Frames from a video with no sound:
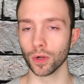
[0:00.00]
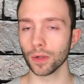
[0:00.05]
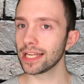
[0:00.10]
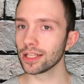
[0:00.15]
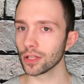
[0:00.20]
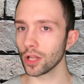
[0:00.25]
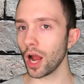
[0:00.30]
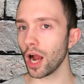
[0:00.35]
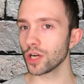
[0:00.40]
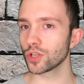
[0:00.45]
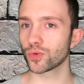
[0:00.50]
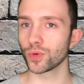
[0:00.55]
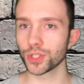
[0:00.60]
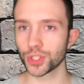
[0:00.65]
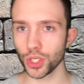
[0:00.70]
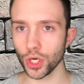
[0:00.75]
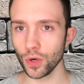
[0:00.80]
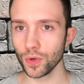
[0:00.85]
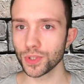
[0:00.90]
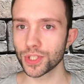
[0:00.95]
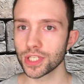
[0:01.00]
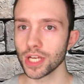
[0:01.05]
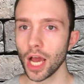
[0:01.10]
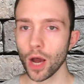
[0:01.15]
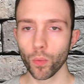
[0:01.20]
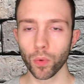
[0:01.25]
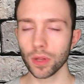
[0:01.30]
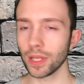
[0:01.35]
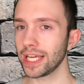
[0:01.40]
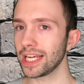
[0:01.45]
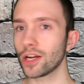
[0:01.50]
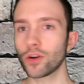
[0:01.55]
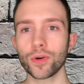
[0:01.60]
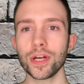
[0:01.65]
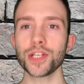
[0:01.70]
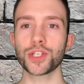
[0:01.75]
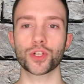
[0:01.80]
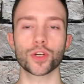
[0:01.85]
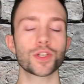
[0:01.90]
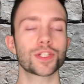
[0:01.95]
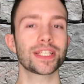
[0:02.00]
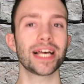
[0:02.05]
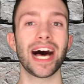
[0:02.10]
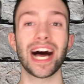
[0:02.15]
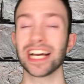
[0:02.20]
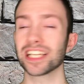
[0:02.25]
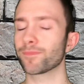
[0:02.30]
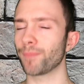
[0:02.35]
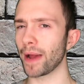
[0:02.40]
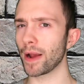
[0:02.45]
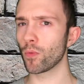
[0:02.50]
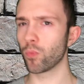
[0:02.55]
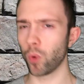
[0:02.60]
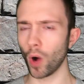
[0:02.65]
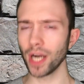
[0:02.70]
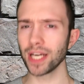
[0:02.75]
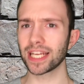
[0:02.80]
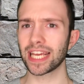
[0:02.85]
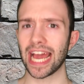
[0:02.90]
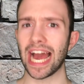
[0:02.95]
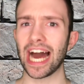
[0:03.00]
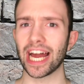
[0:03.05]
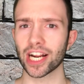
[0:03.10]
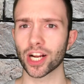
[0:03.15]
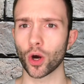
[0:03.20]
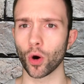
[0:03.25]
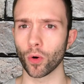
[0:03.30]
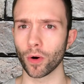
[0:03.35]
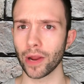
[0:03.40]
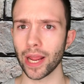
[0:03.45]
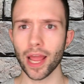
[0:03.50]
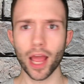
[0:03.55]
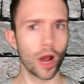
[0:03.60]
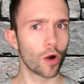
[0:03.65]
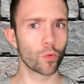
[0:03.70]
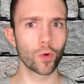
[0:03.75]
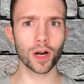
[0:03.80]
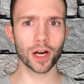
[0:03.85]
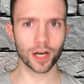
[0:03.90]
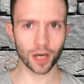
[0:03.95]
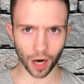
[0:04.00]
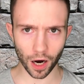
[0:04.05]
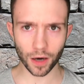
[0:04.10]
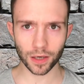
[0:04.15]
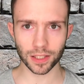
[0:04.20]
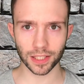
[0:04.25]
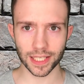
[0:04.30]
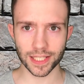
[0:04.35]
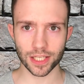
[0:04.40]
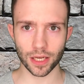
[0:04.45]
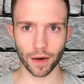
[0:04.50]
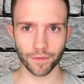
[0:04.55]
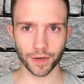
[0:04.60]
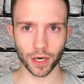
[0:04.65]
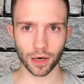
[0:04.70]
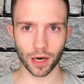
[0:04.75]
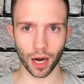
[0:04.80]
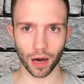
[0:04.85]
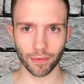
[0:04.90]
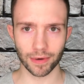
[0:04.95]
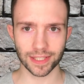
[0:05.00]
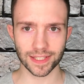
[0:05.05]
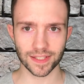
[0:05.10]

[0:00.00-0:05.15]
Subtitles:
Enlarge Reduce will increase your size by 1 category, regardless of your current